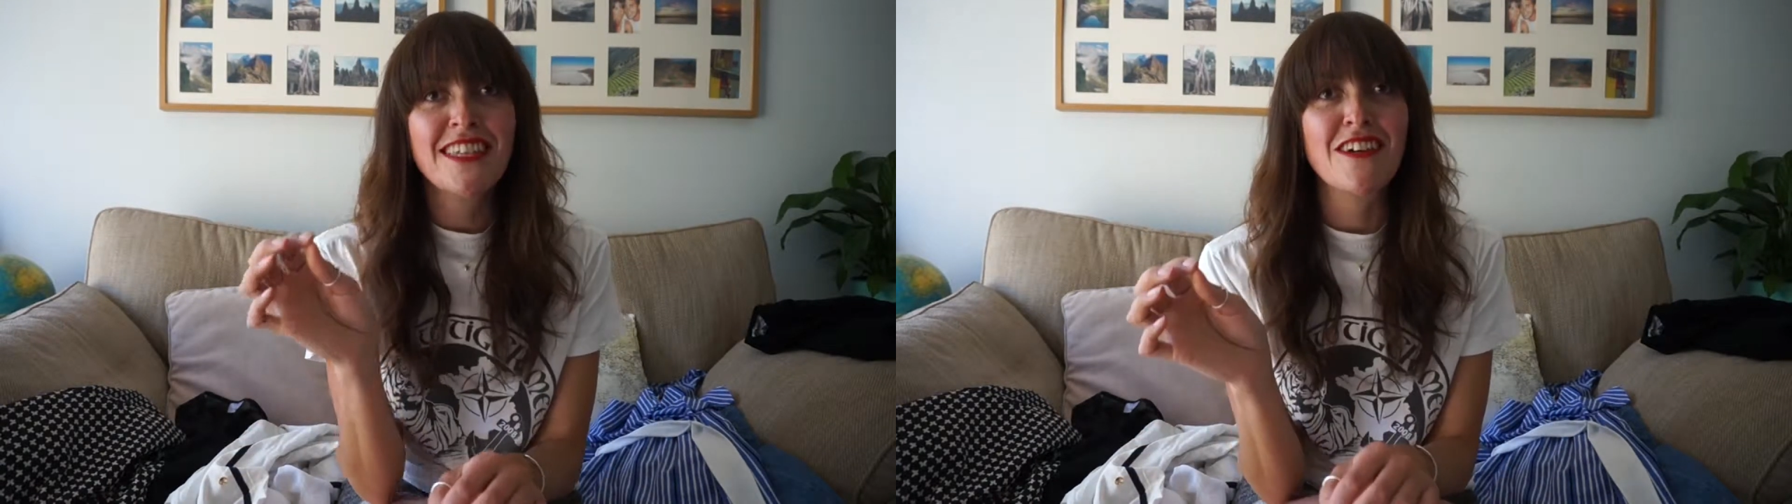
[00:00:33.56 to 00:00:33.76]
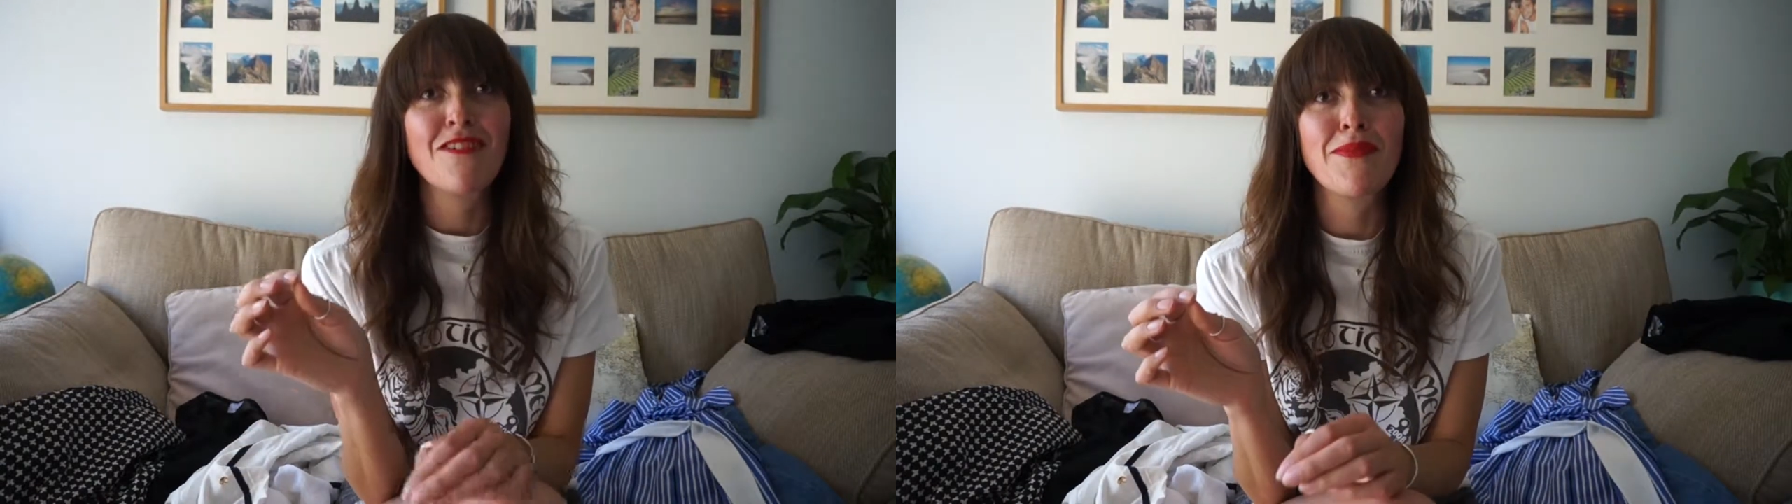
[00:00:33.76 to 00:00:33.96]

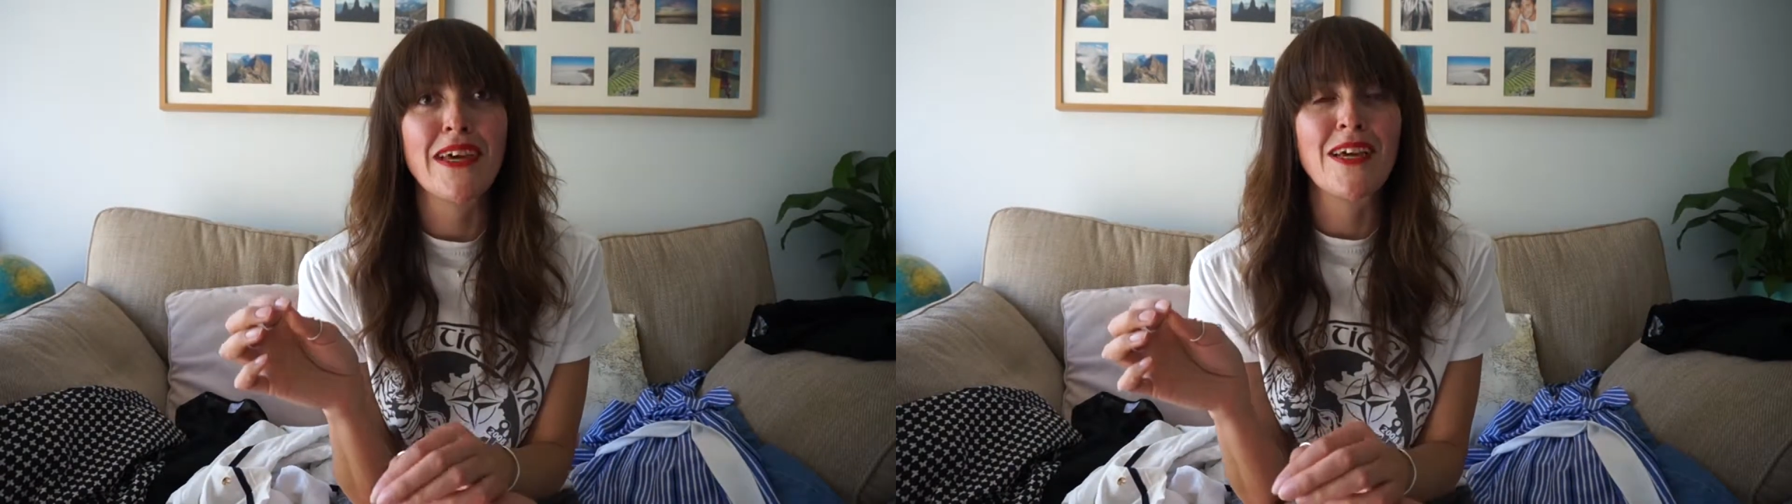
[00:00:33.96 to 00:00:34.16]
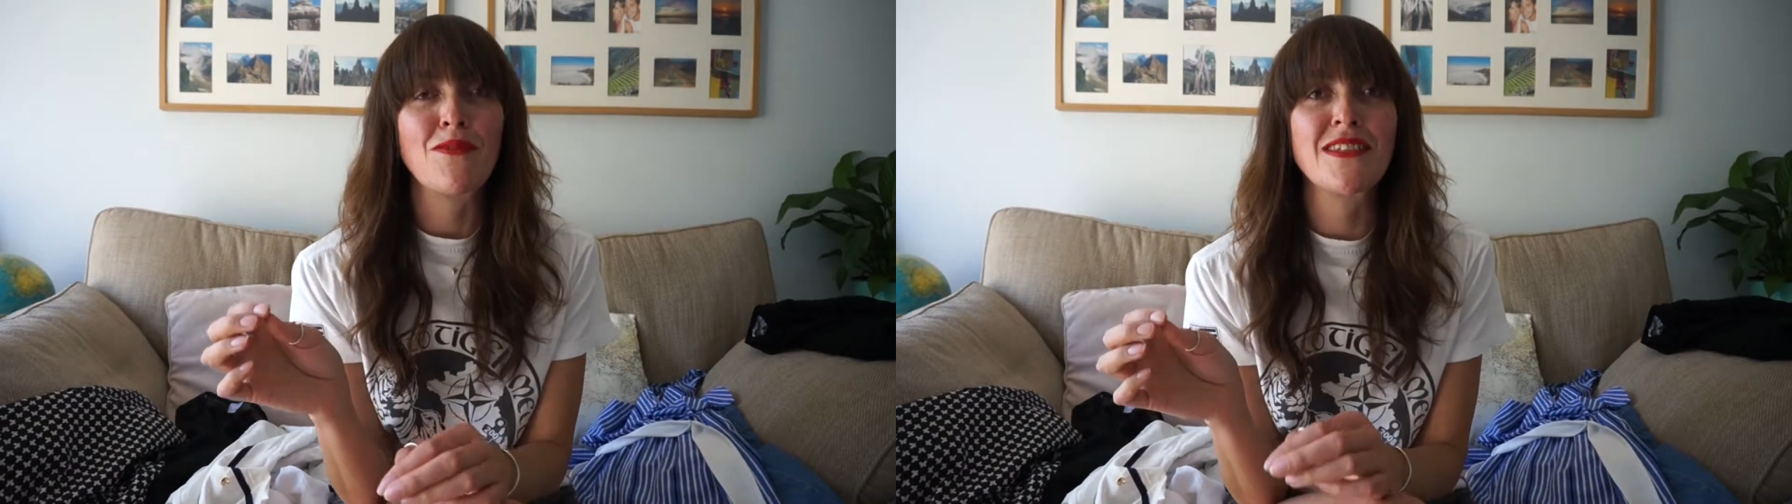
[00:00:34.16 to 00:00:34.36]
thing for
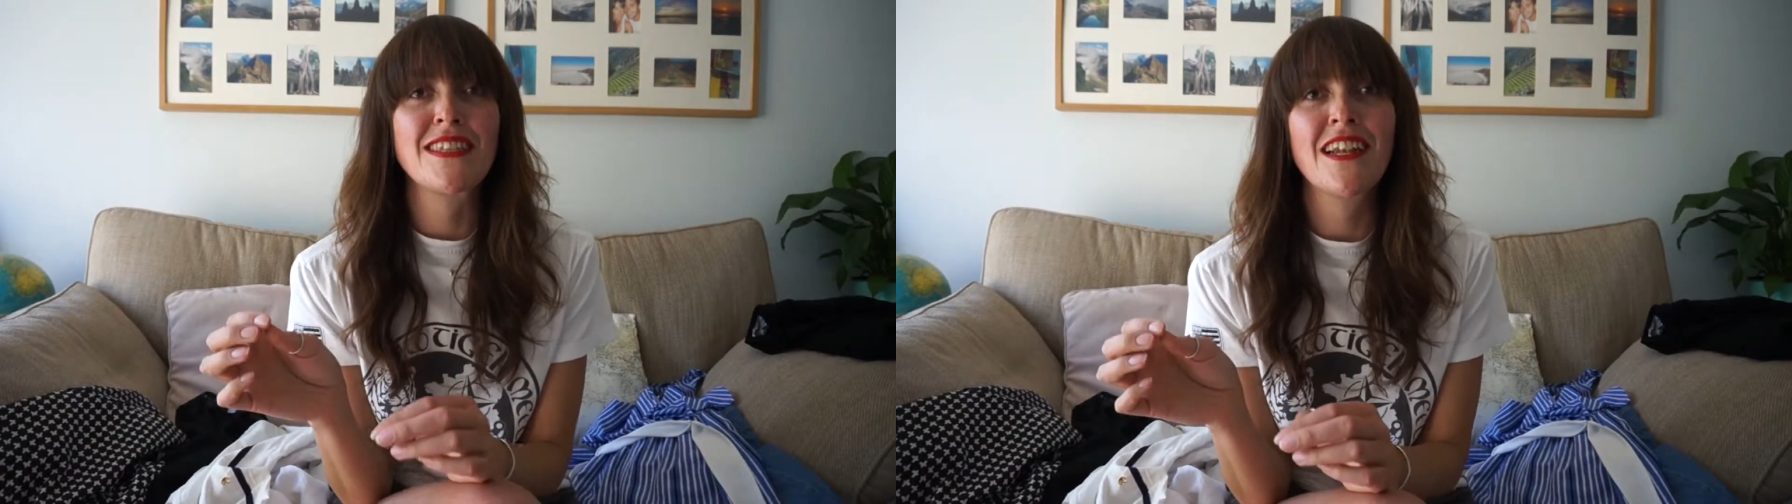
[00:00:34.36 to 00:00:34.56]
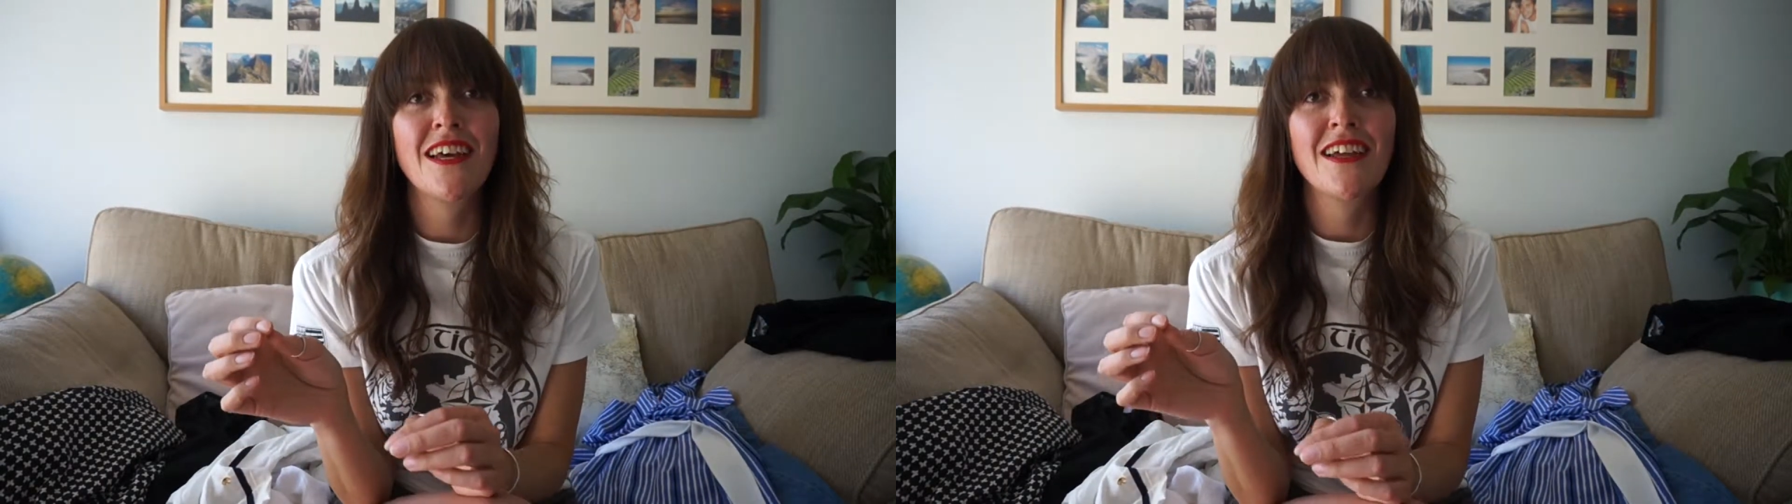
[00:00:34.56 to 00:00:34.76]
me was
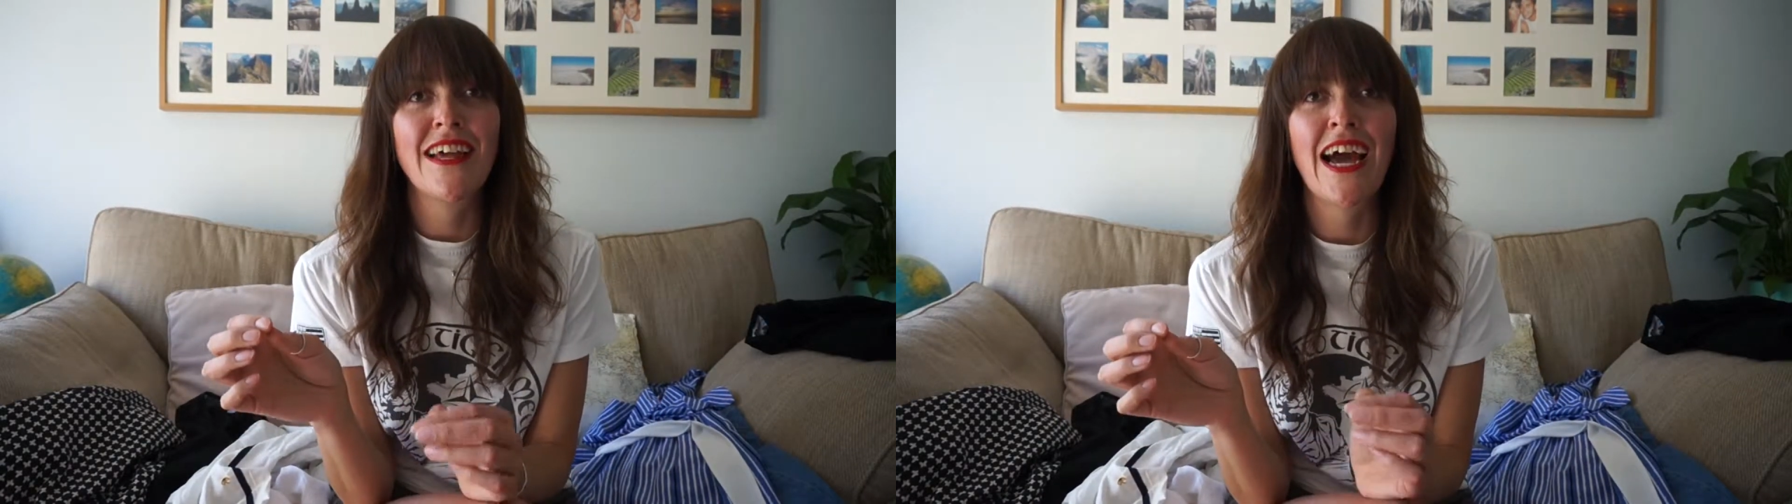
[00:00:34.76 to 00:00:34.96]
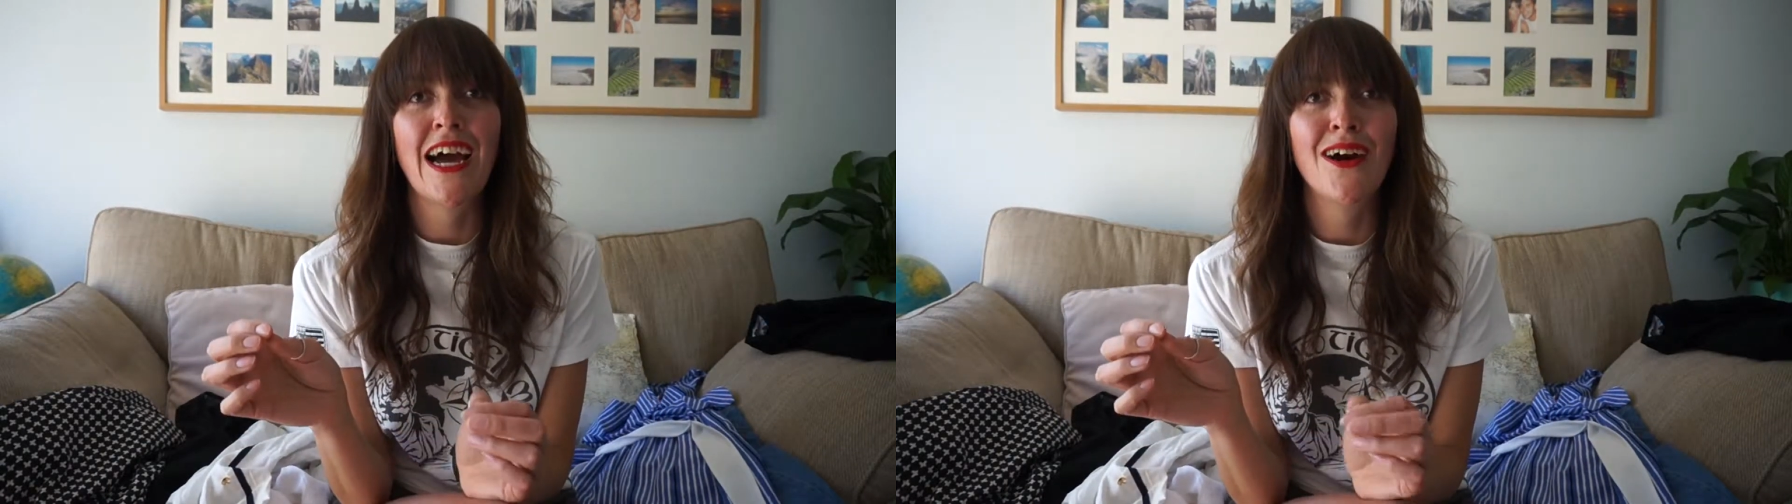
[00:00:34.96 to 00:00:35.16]
to learn
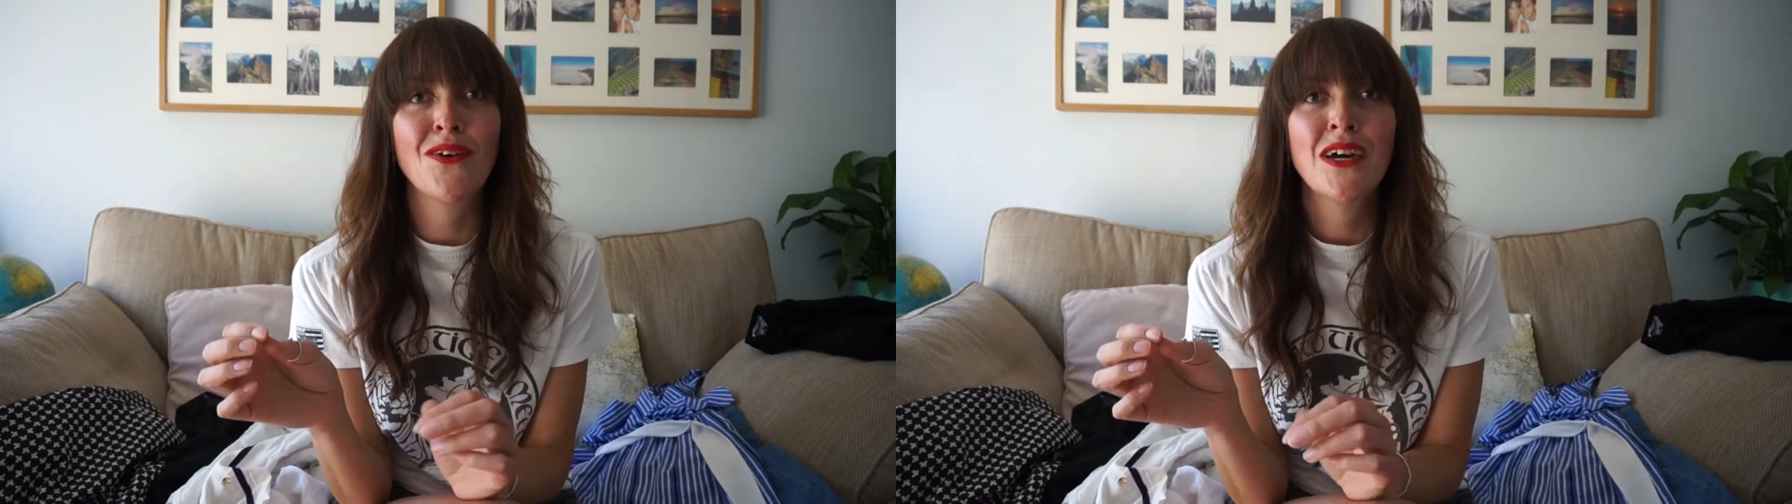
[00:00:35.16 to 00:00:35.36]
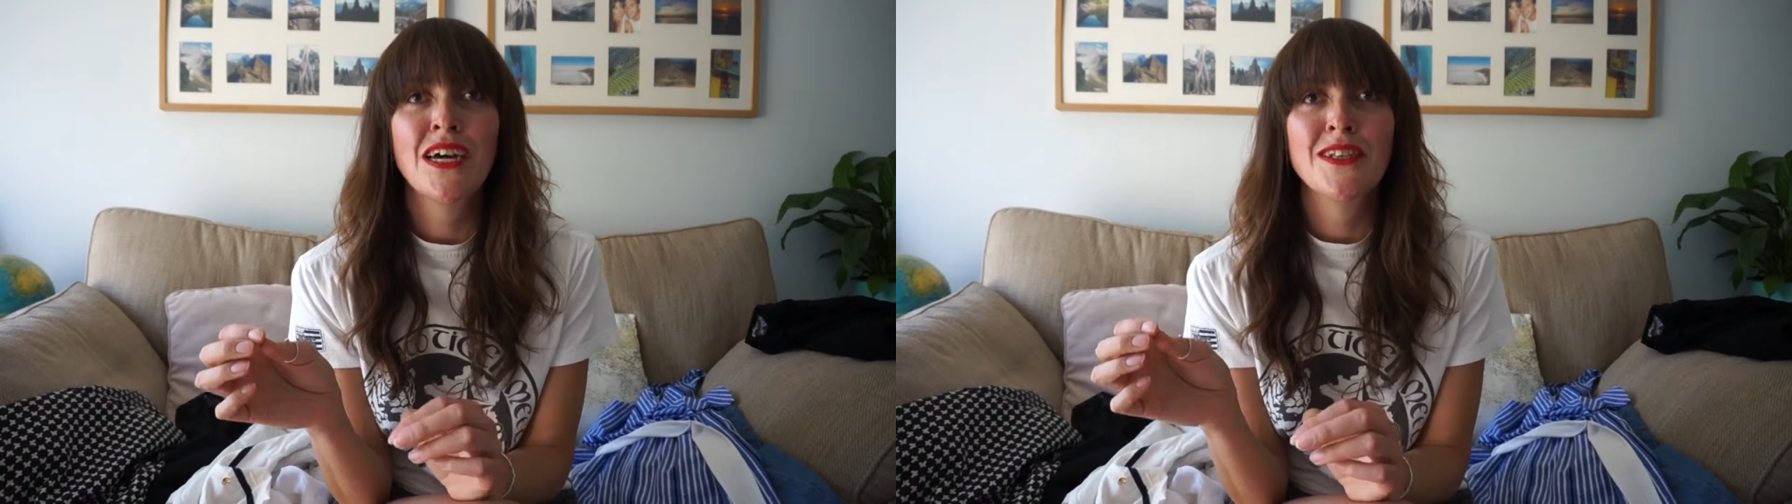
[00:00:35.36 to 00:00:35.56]
how